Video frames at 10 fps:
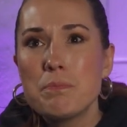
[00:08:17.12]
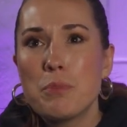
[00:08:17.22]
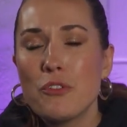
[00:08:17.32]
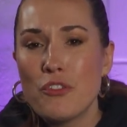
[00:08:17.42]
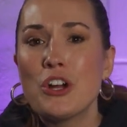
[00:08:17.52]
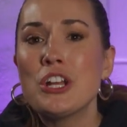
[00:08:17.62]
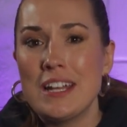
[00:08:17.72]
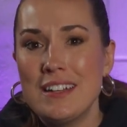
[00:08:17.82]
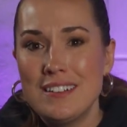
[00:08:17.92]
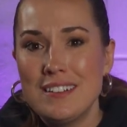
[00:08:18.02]

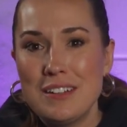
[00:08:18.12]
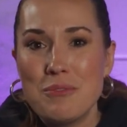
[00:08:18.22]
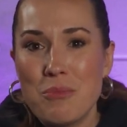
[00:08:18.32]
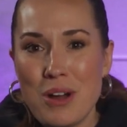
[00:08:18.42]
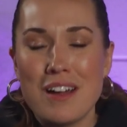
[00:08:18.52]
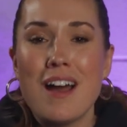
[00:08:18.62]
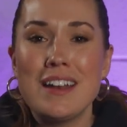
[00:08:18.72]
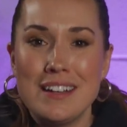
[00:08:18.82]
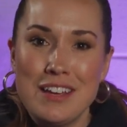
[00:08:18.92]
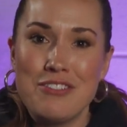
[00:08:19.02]
Perverted what God
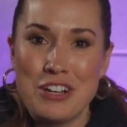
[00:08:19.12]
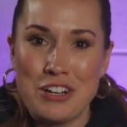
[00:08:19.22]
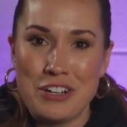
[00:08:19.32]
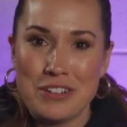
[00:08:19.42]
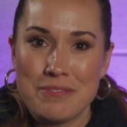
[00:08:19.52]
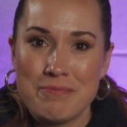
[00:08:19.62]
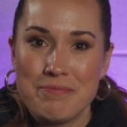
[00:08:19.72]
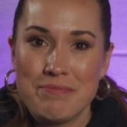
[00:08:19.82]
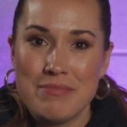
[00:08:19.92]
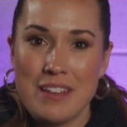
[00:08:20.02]
had given her
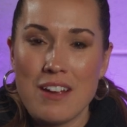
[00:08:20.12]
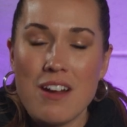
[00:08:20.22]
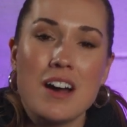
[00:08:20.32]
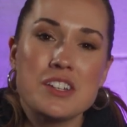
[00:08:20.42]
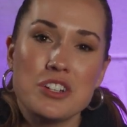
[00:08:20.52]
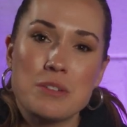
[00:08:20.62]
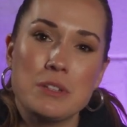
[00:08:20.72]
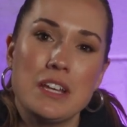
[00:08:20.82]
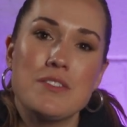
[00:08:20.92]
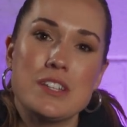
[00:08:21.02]
and caused her to
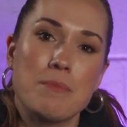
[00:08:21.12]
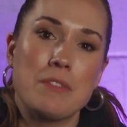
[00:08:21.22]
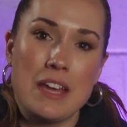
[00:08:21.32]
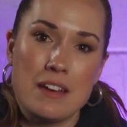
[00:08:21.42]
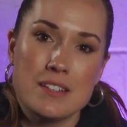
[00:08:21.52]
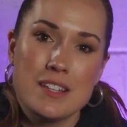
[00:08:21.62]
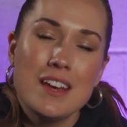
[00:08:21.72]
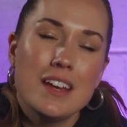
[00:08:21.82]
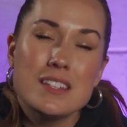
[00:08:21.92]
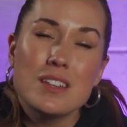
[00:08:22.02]
believe something else.
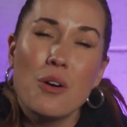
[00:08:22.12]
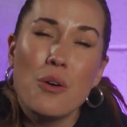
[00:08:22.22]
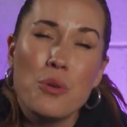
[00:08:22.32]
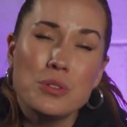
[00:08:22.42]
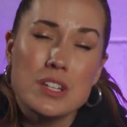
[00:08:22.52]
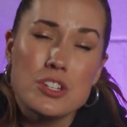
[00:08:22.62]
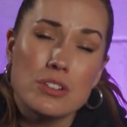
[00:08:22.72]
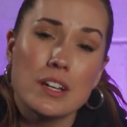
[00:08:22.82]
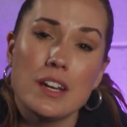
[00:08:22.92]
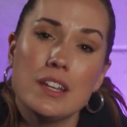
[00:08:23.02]
It's the oldest
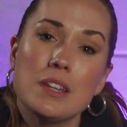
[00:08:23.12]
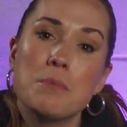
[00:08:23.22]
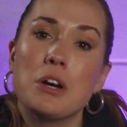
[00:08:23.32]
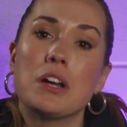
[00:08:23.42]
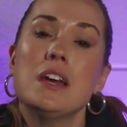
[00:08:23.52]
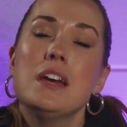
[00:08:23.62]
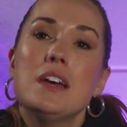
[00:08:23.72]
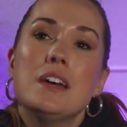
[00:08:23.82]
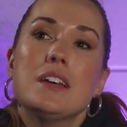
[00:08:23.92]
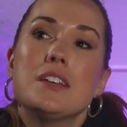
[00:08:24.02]
trick in the book.
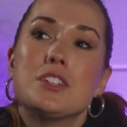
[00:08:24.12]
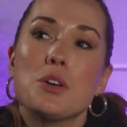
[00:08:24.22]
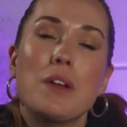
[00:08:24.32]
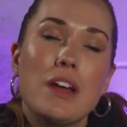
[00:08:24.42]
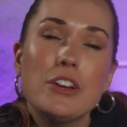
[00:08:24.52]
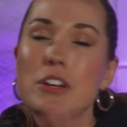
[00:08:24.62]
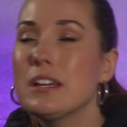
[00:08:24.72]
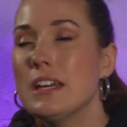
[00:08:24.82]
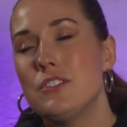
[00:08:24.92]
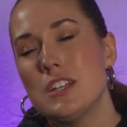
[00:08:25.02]
So whatever your
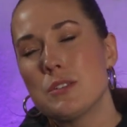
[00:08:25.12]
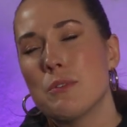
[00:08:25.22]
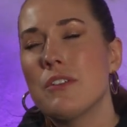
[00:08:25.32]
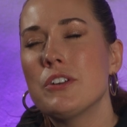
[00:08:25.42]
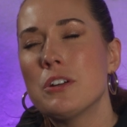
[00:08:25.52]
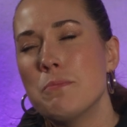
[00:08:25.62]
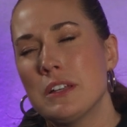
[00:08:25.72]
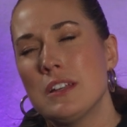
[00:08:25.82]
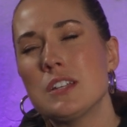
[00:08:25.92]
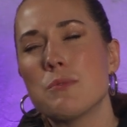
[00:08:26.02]
gift is, whatever your
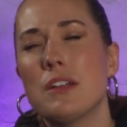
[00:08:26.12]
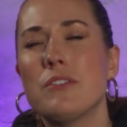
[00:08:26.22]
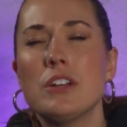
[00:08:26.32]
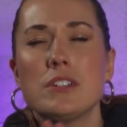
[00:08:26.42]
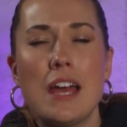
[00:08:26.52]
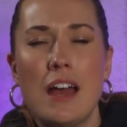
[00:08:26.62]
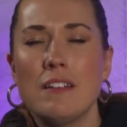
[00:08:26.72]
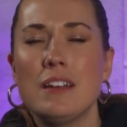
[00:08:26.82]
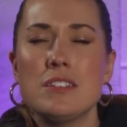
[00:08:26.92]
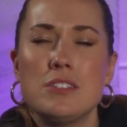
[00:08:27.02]
ability is, whatever your
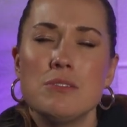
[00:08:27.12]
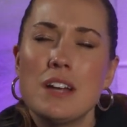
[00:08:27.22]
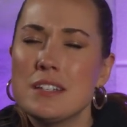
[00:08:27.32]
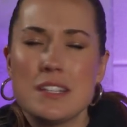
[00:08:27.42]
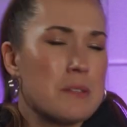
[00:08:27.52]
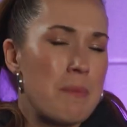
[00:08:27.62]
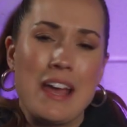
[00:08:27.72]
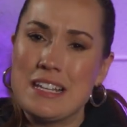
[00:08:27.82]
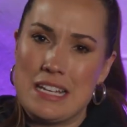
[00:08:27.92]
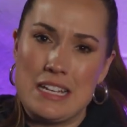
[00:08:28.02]
talent is, do not
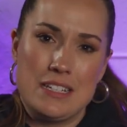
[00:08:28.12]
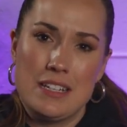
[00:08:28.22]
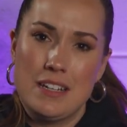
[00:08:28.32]
despise it